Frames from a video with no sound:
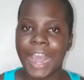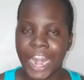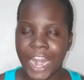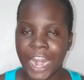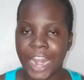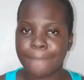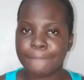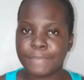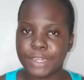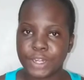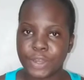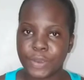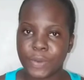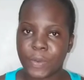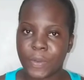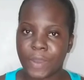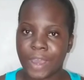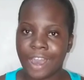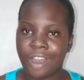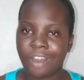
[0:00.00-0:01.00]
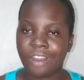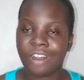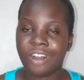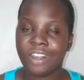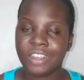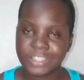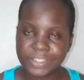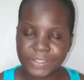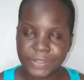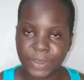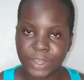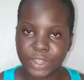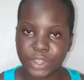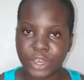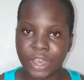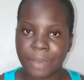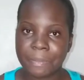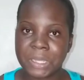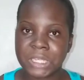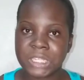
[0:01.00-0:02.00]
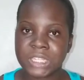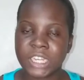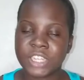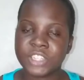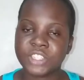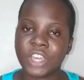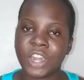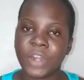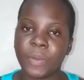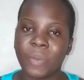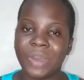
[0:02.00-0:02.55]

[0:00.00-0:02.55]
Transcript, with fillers: Let me know also in the comment section